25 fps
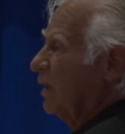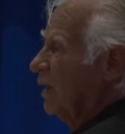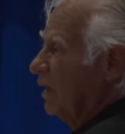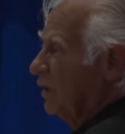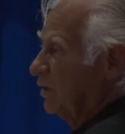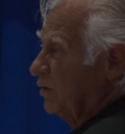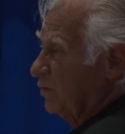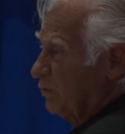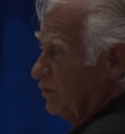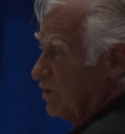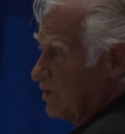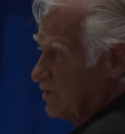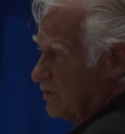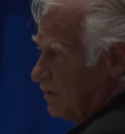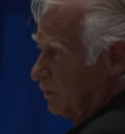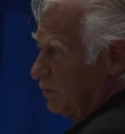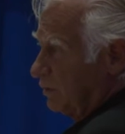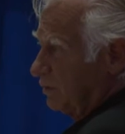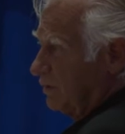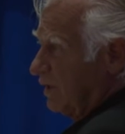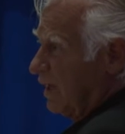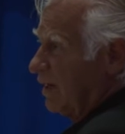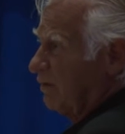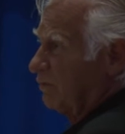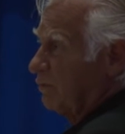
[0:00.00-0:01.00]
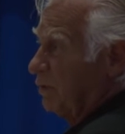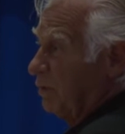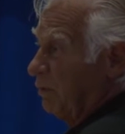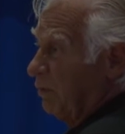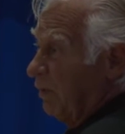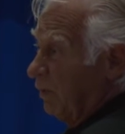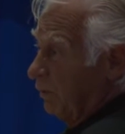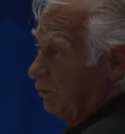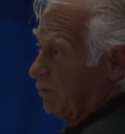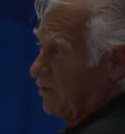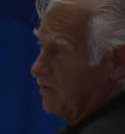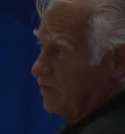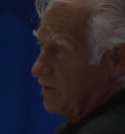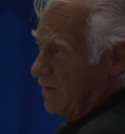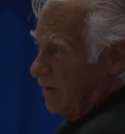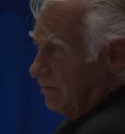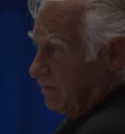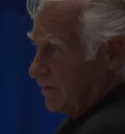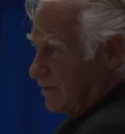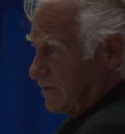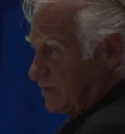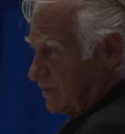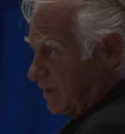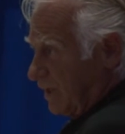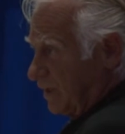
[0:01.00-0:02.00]
And the result everywhere was
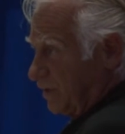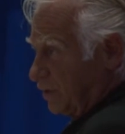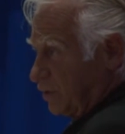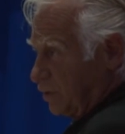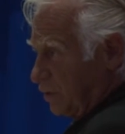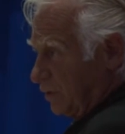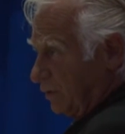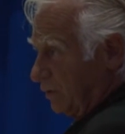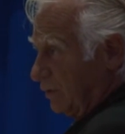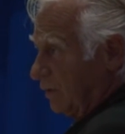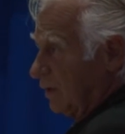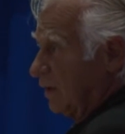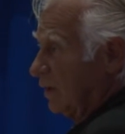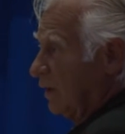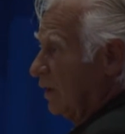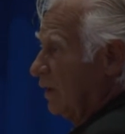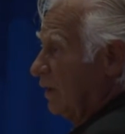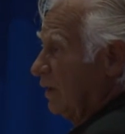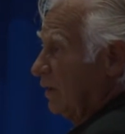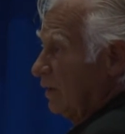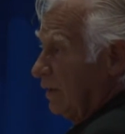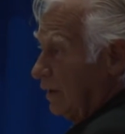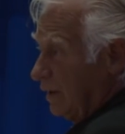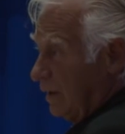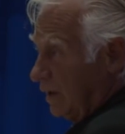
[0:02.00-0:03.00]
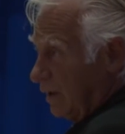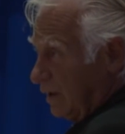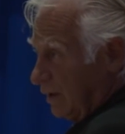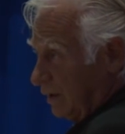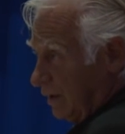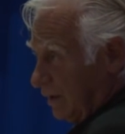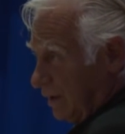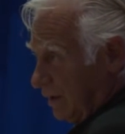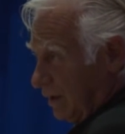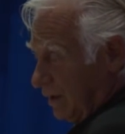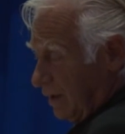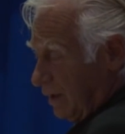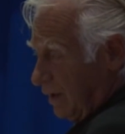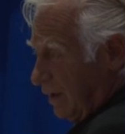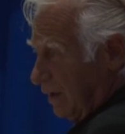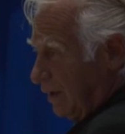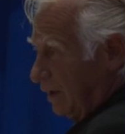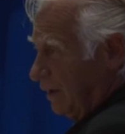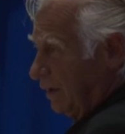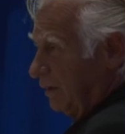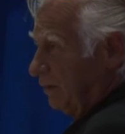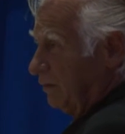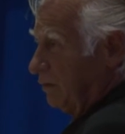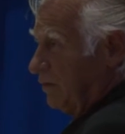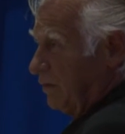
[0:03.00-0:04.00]
devastation. In
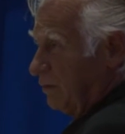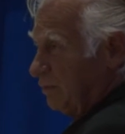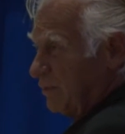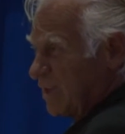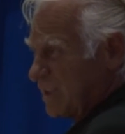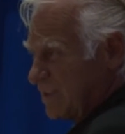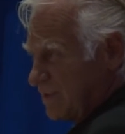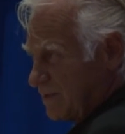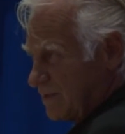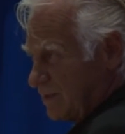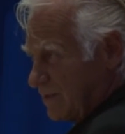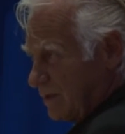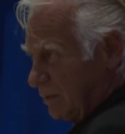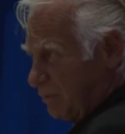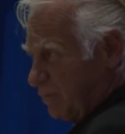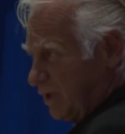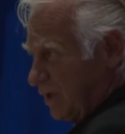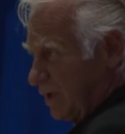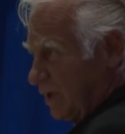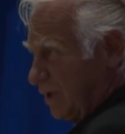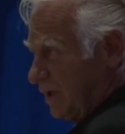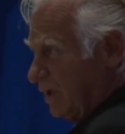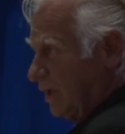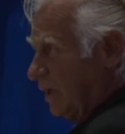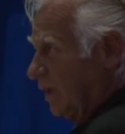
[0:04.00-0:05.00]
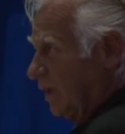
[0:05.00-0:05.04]
uh, the Mississippi